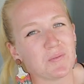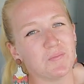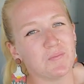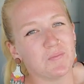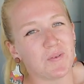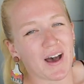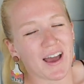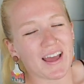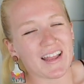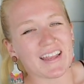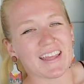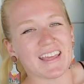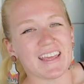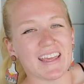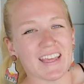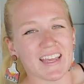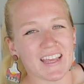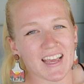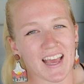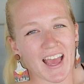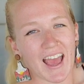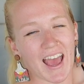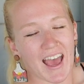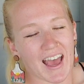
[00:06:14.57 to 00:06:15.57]
but
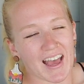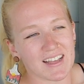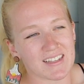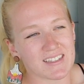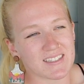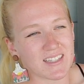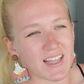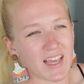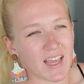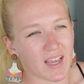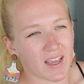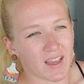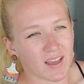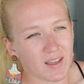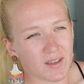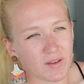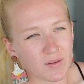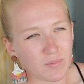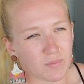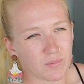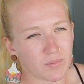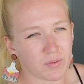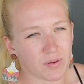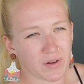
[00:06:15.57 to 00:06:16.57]
he has like
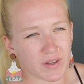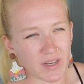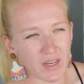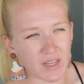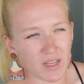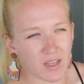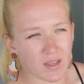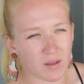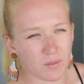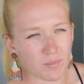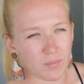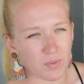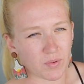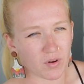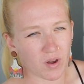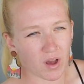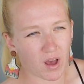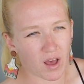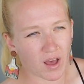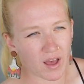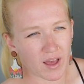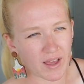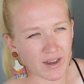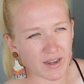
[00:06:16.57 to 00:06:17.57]
pretty
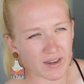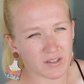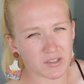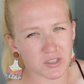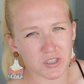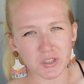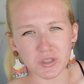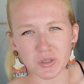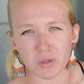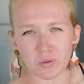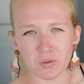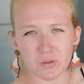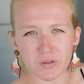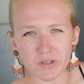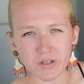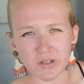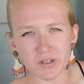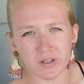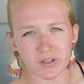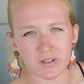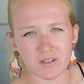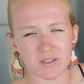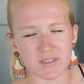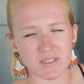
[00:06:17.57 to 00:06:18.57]
broad
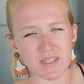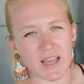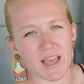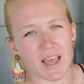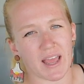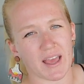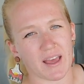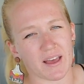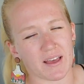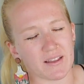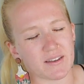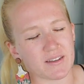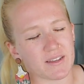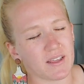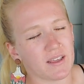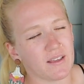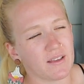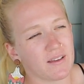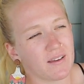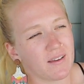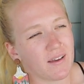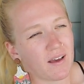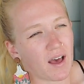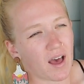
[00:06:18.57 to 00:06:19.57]
shoulders, and
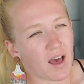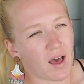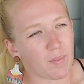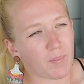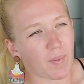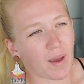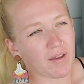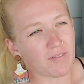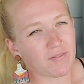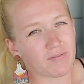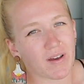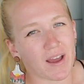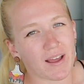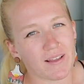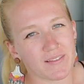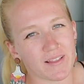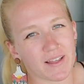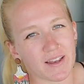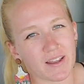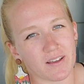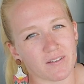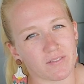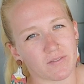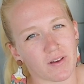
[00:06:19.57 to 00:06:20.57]
I find
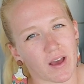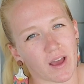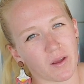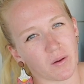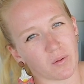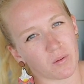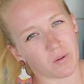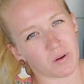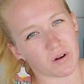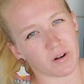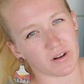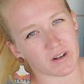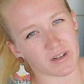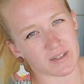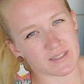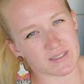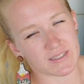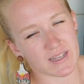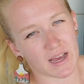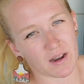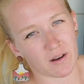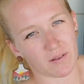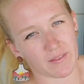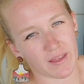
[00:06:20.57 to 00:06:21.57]
that if I order a
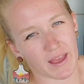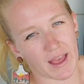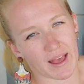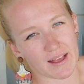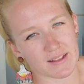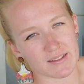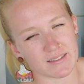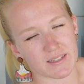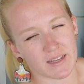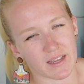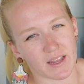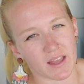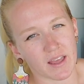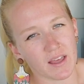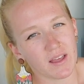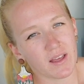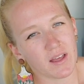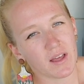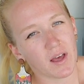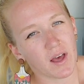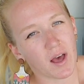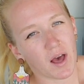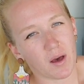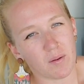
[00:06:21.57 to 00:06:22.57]
saddle that has like
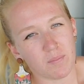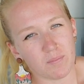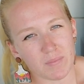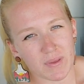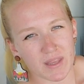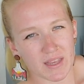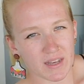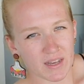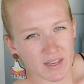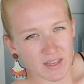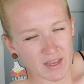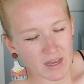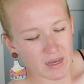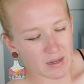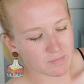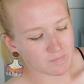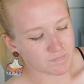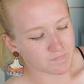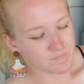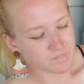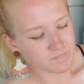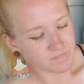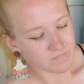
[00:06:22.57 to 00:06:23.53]
a medium